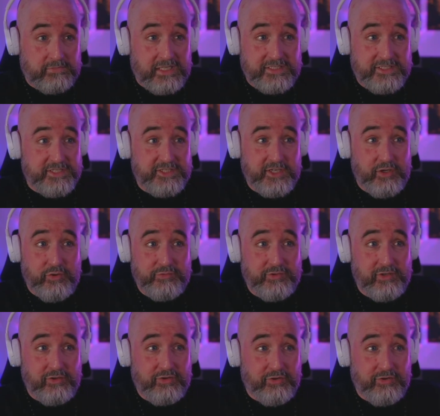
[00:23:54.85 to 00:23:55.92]
That says it all,
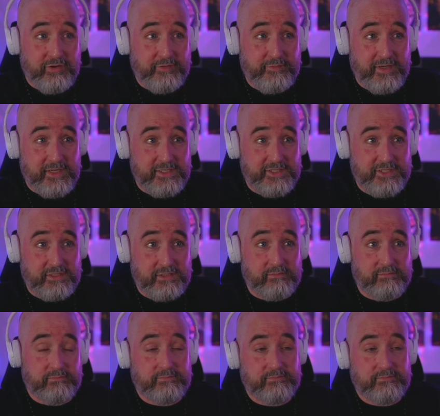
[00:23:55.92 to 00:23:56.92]
the look on her face.